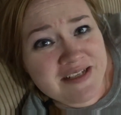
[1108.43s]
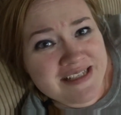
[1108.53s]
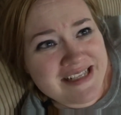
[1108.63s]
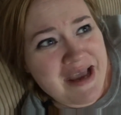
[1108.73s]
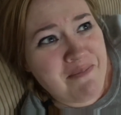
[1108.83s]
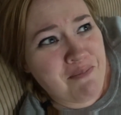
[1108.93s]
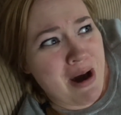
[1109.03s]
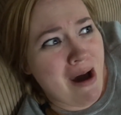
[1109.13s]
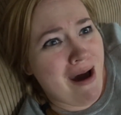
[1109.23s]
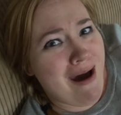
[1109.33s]
She said,
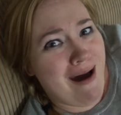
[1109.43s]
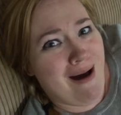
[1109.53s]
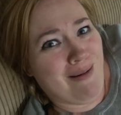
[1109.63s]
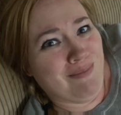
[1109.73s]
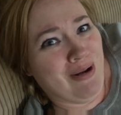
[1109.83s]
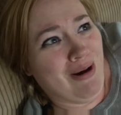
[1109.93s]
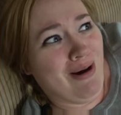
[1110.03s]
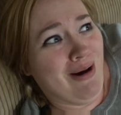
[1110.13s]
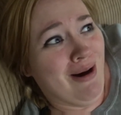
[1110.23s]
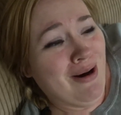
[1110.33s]
Mom, what
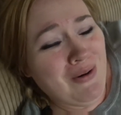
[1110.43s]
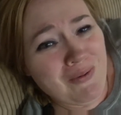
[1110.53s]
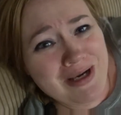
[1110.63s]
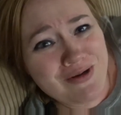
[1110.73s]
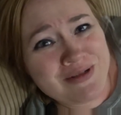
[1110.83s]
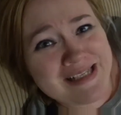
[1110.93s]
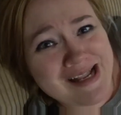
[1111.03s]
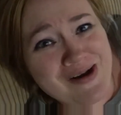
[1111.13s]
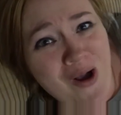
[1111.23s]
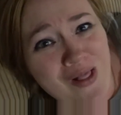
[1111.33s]
are you
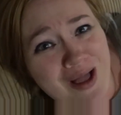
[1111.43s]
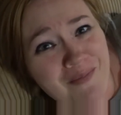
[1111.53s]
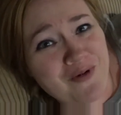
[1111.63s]
sitting all up